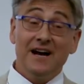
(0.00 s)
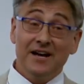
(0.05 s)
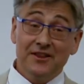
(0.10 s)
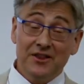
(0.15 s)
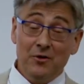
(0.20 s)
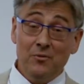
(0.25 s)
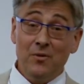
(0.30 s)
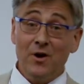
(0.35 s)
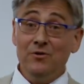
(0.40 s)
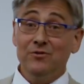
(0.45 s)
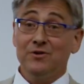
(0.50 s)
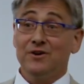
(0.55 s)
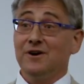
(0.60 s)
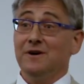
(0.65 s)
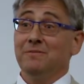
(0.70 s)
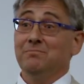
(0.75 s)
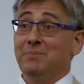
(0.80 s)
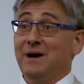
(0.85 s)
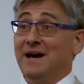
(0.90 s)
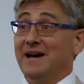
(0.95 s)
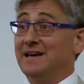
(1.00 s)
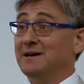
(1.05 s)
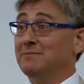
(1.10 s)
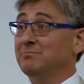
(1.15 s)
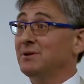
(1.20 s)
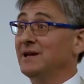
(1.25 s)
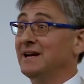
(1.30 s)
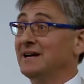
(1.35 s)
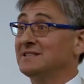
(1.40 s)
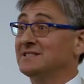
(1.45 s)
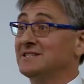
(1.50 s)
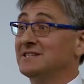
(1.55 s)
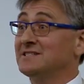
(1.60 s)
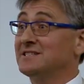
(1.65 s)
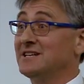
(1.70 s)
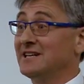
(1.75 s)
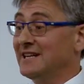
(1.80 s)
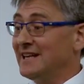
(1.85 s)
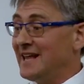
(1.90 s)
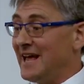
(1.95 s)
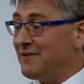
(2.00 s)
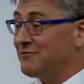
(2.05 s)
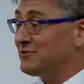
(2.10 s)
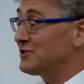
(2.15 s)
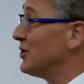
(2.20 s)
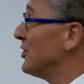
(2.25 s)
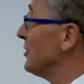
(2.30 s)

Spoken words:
and they won't come back in places that are left